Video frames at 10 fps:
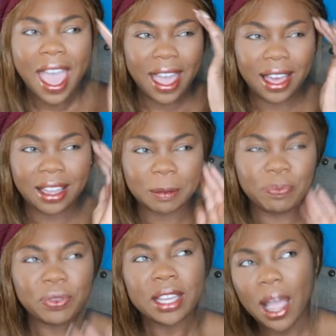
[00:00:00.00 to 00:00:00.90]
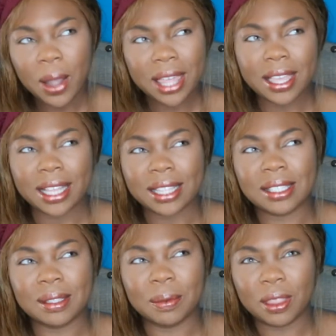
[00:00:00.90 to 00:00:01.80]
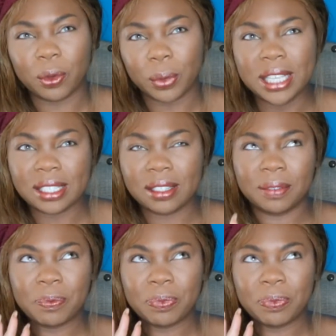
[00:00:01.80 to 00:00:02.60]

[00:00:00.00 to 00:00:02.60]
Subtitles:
And now I think it's the reason,